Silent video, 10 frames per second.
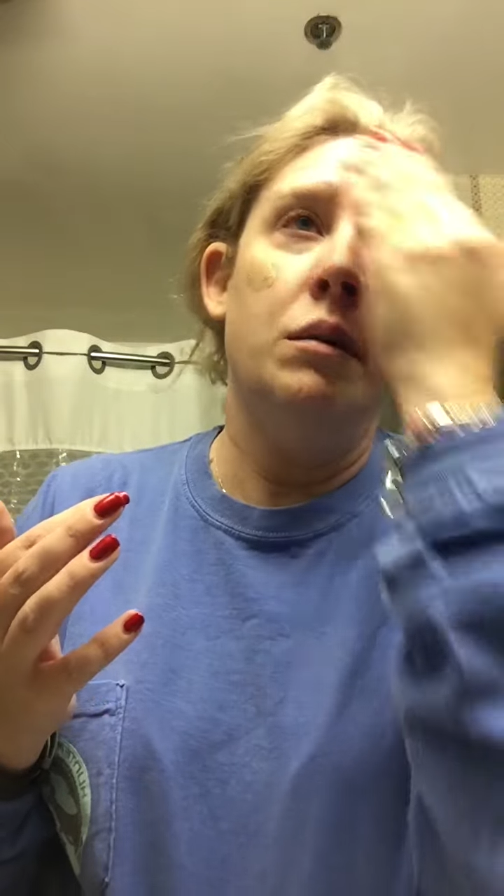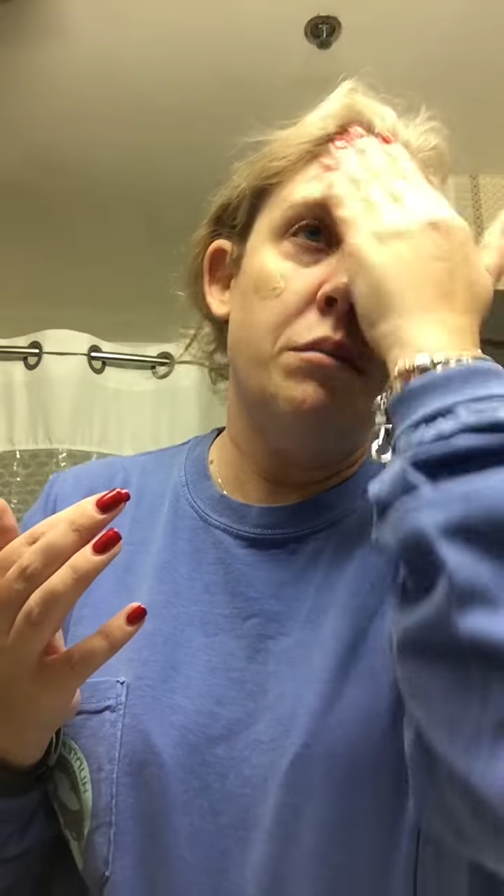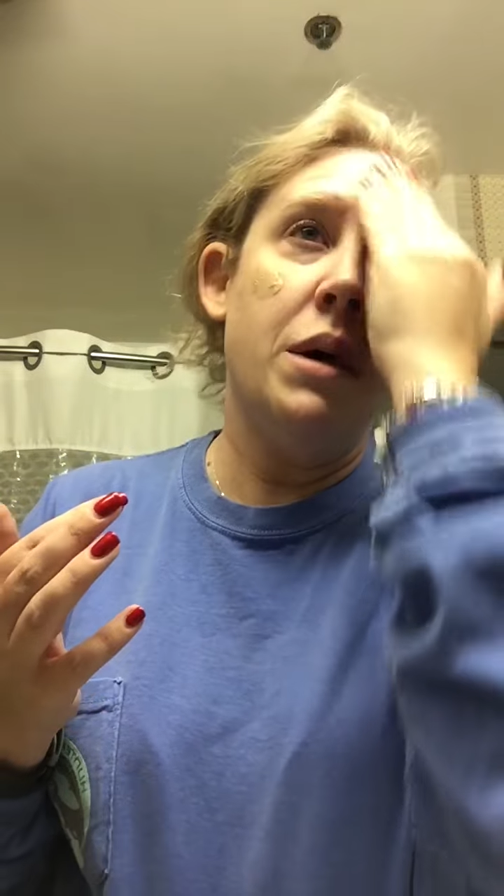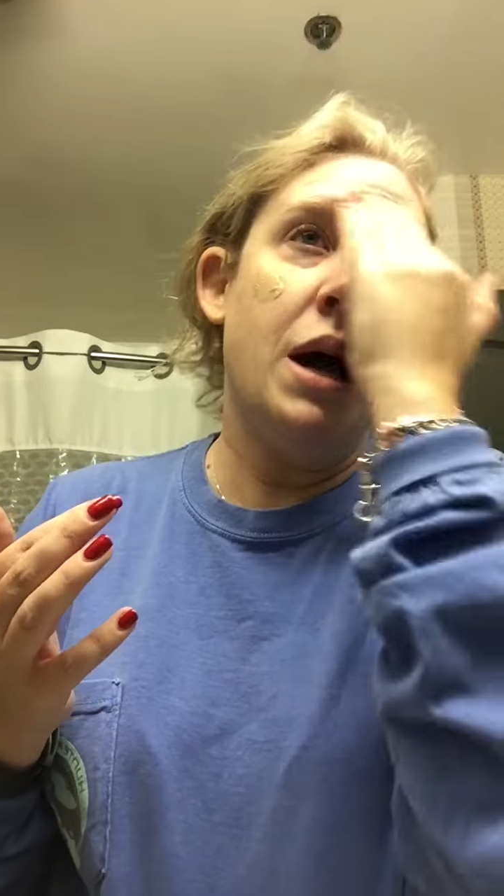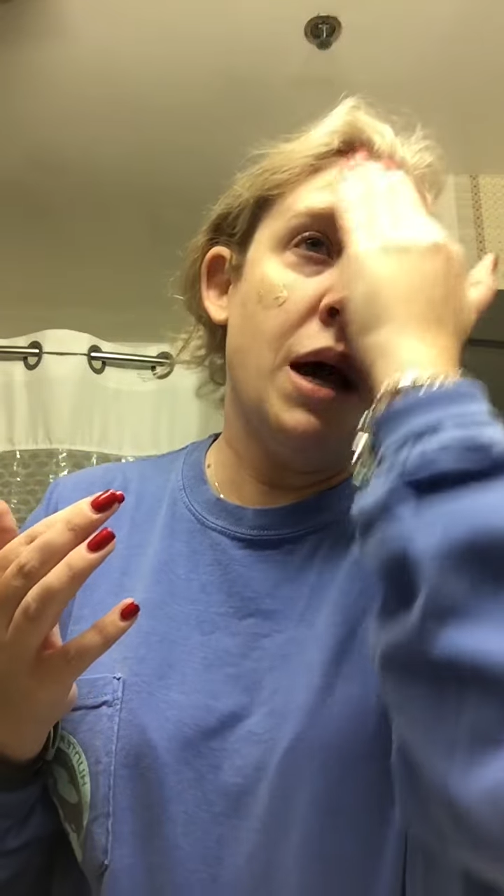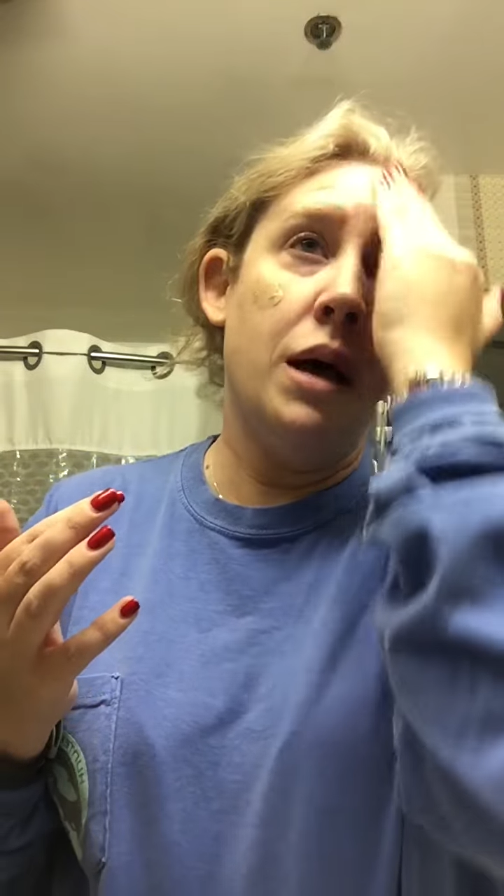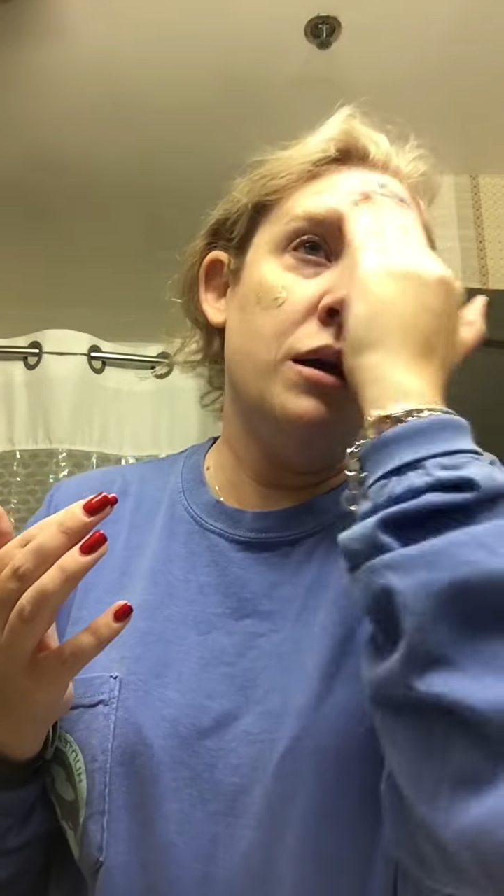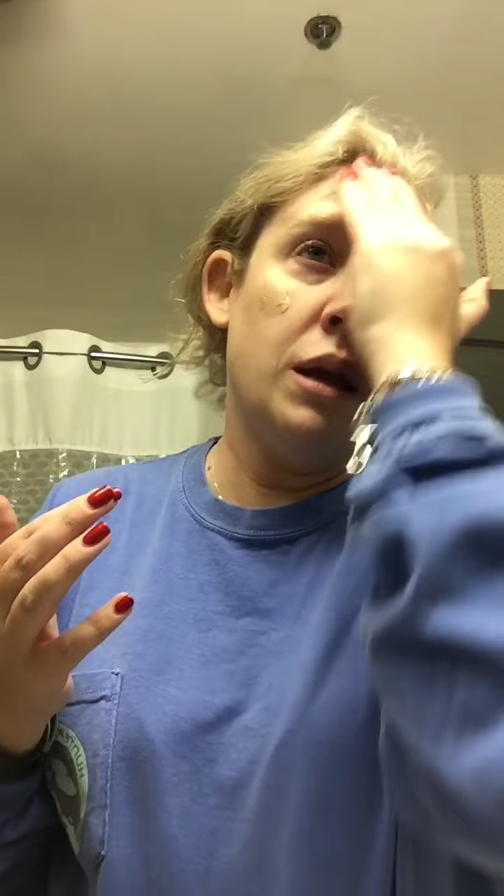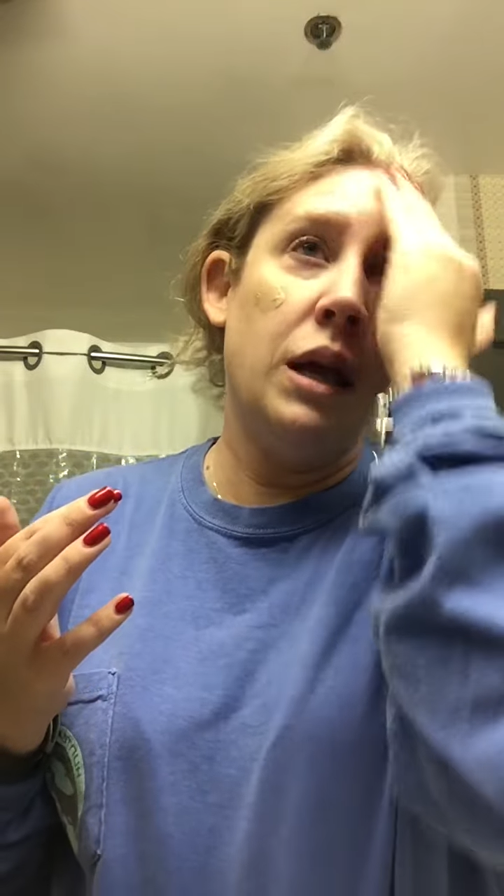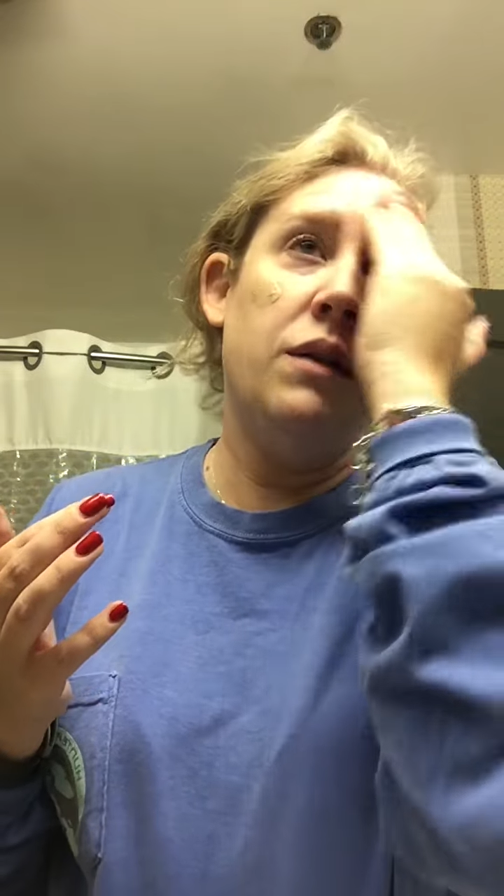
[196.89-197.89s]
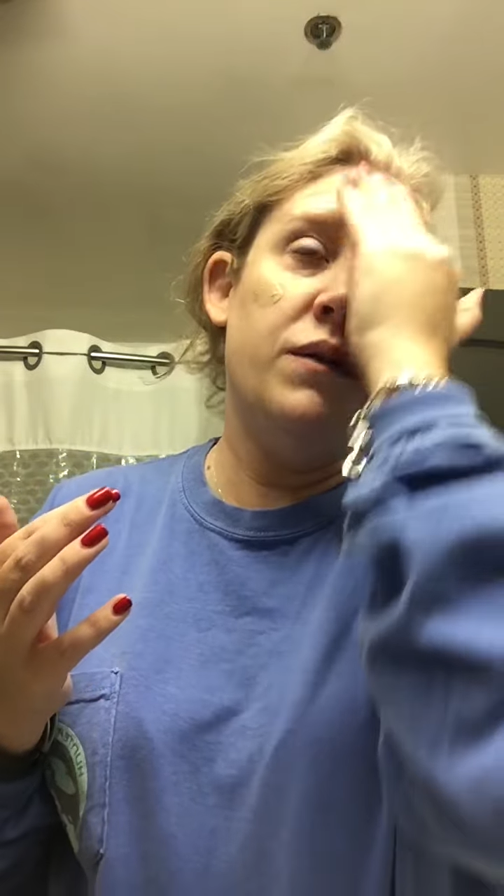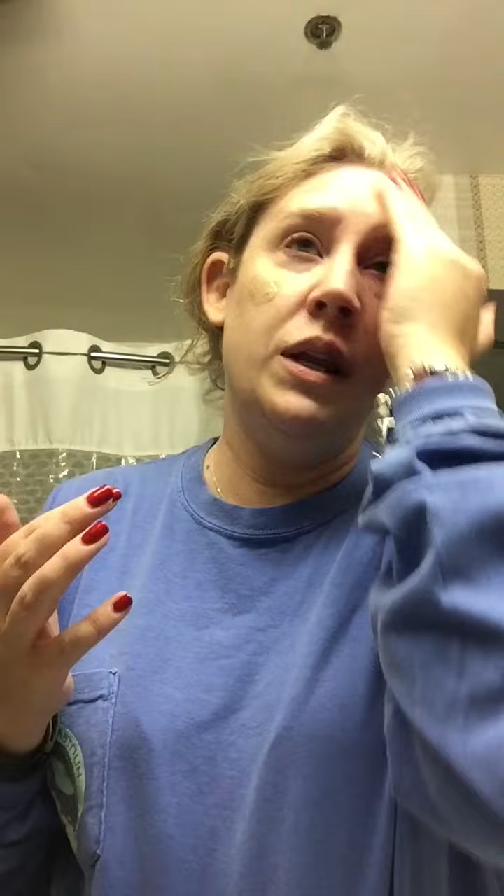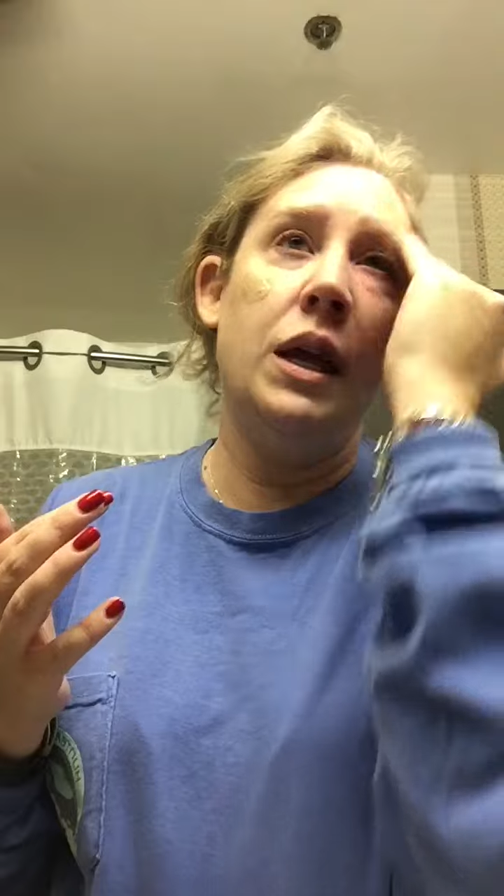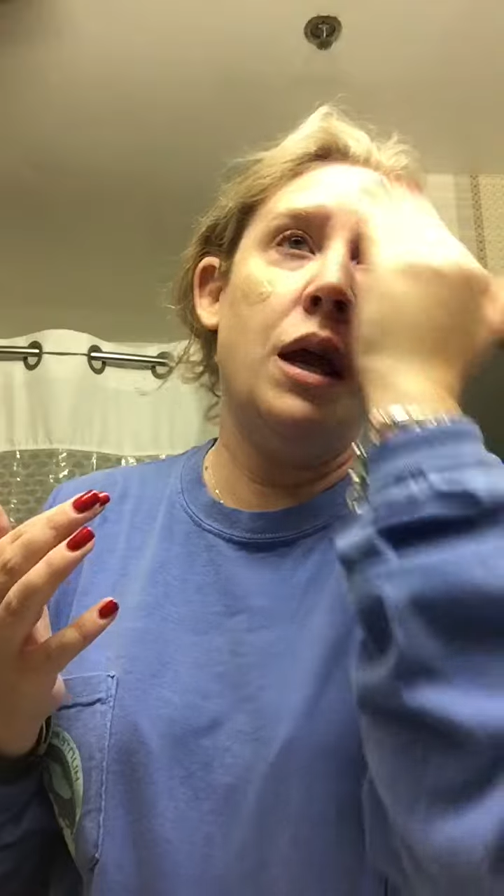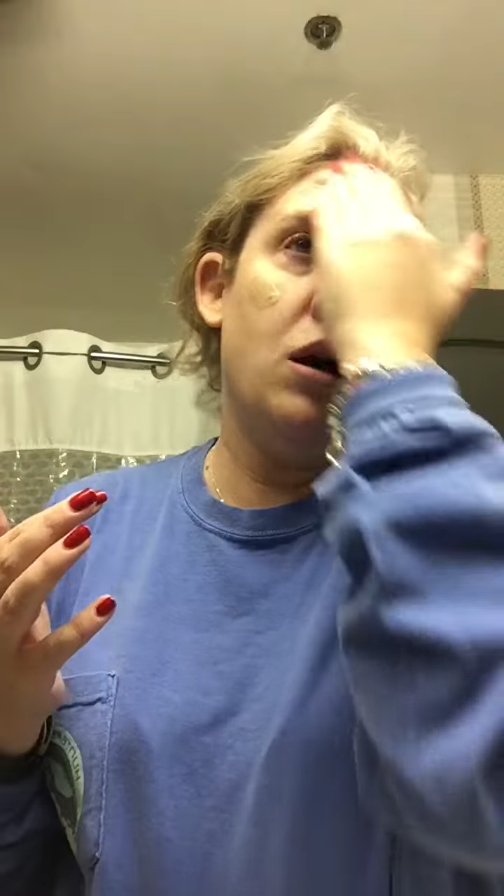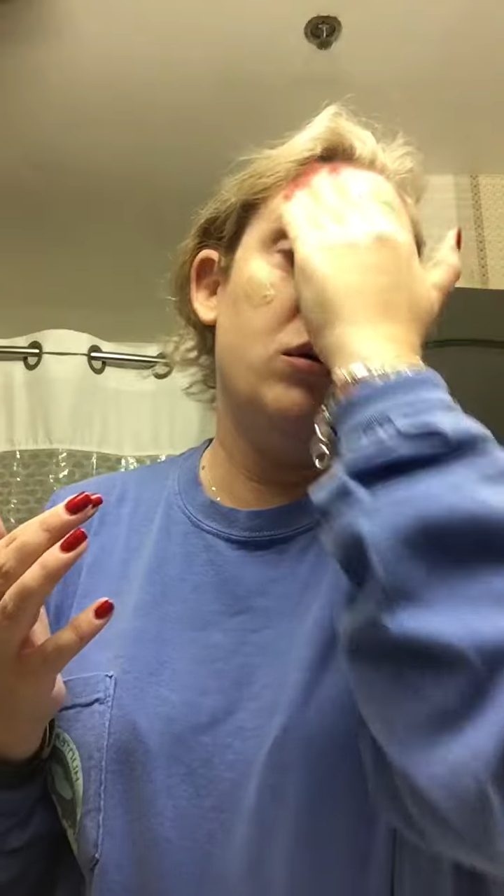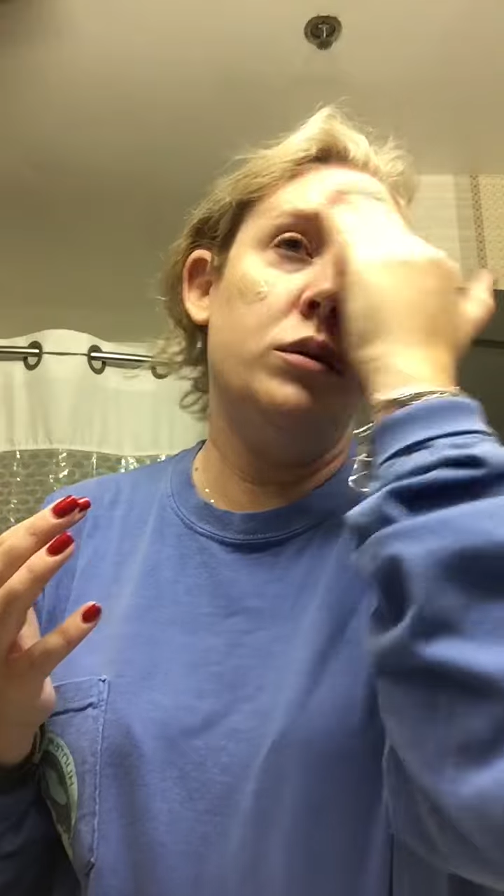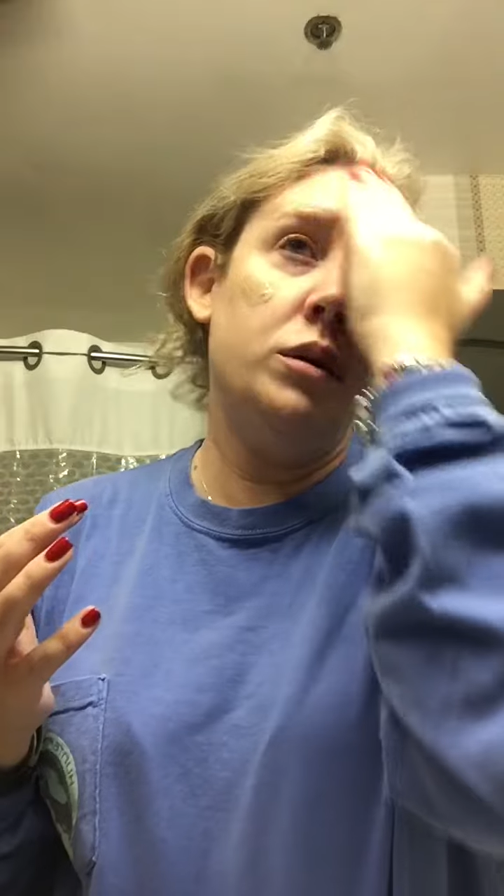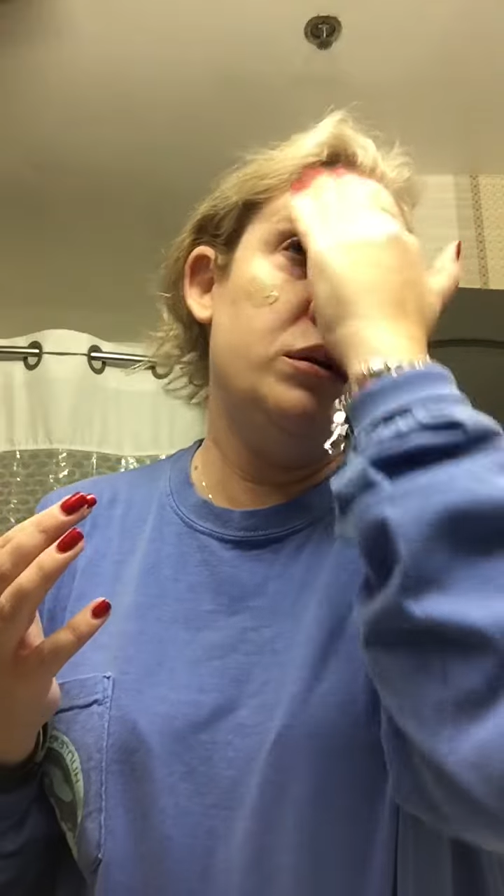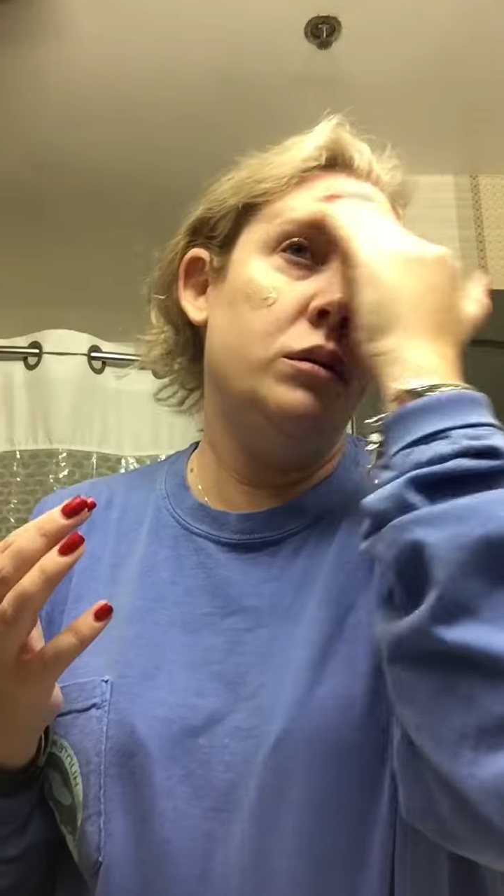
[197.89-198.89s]
by evening
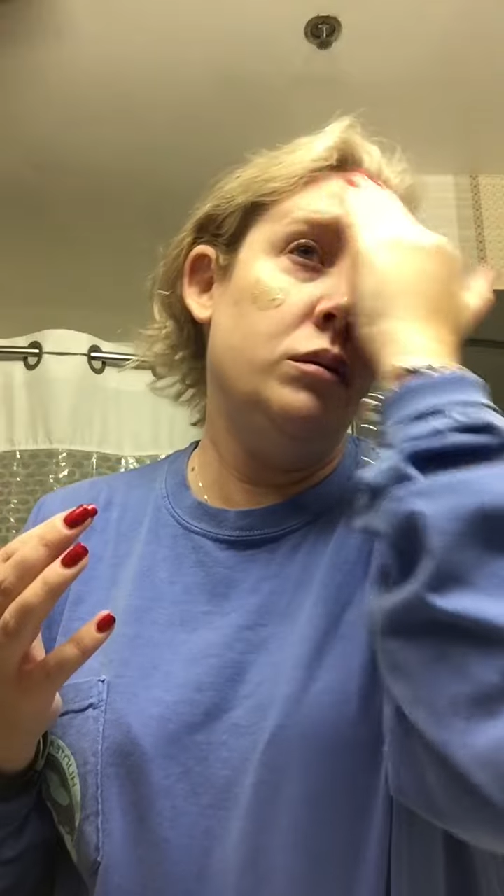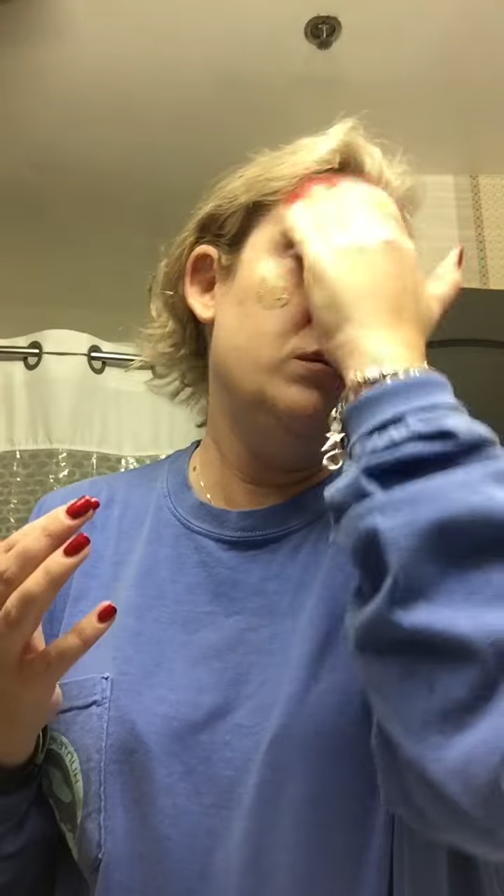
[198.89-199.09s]
out